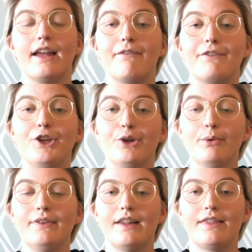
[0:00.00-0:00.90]
if
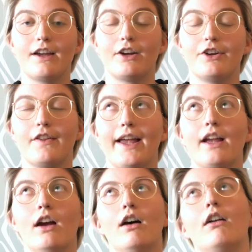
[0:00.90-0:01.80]
you sit there and you're like,
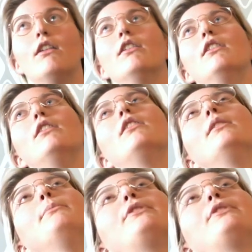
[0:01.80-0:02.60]
oh, I'm